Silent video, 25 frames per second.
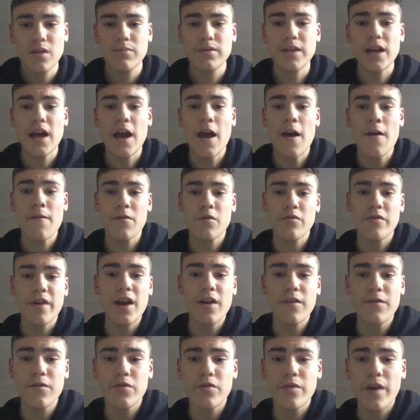player of the
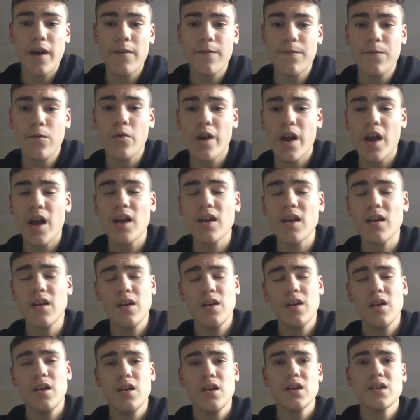round for round 14.
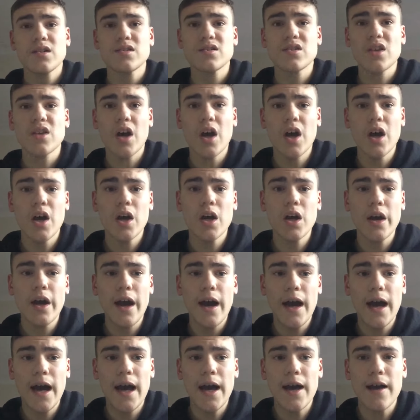So
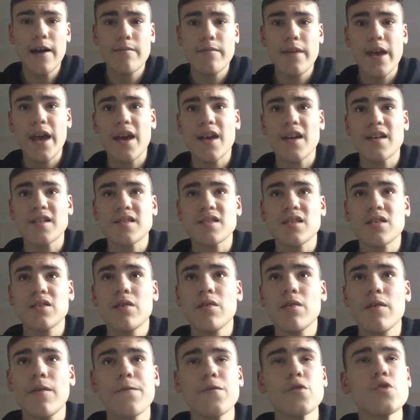there
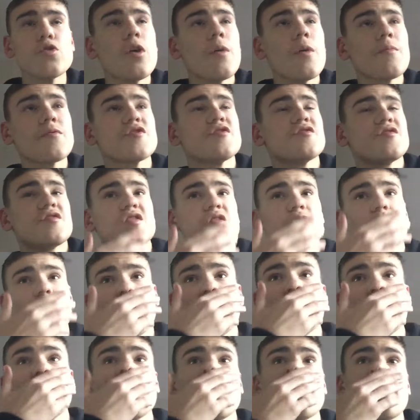were a few options this
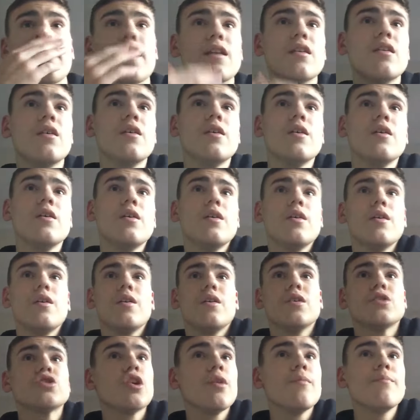week. I mean,
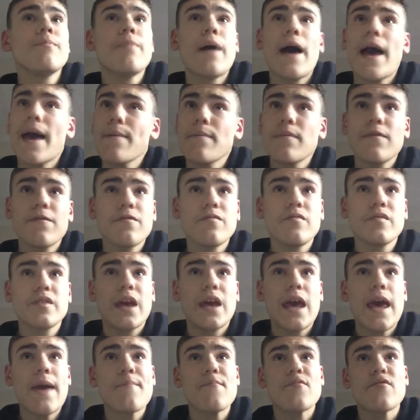John Bateman from the
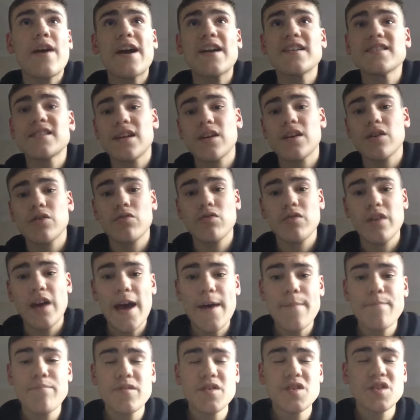Canberra Raiders had a good
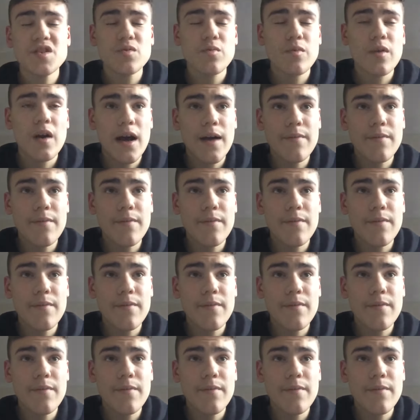game this